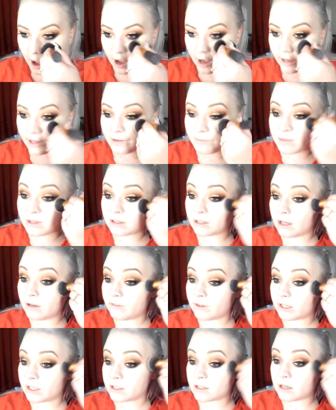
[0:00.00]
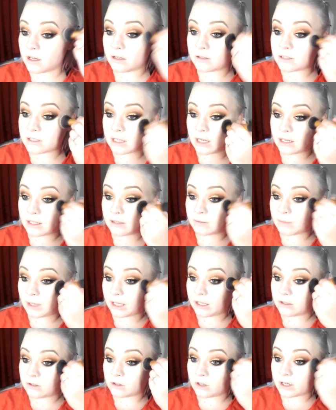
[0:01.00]
I have been loving setting my
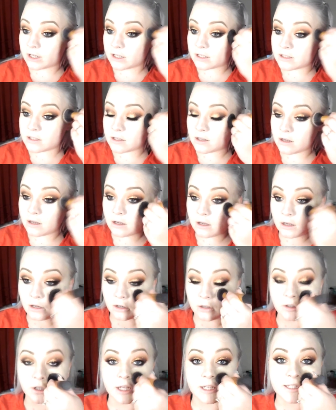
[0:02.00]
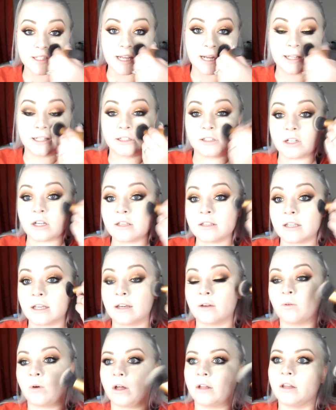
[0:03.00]
under eyes. Or not setting, just
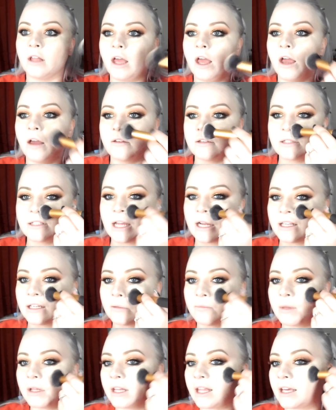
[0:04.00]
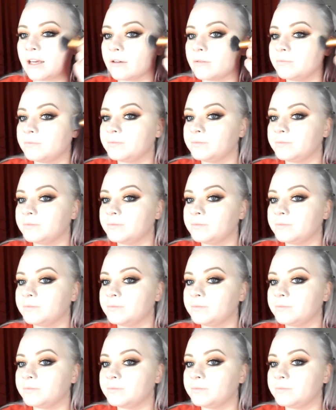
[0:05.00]
like, well, setting, but like